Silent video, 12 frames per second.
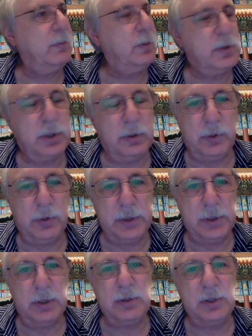evolution of
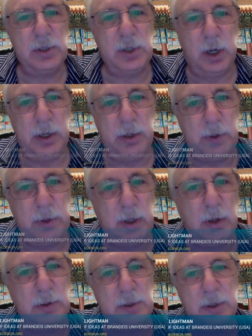religion, starting with the
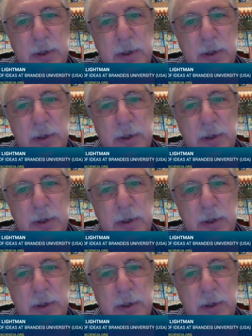ghost